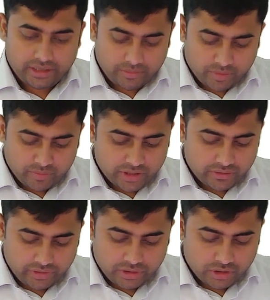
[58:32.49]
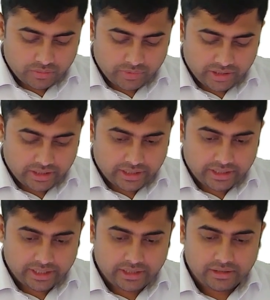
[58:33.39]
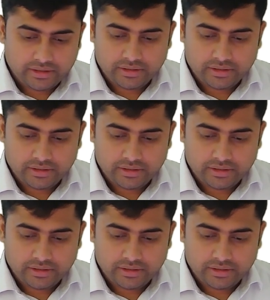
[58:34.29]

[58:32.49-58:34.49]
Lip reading: remember, will not be created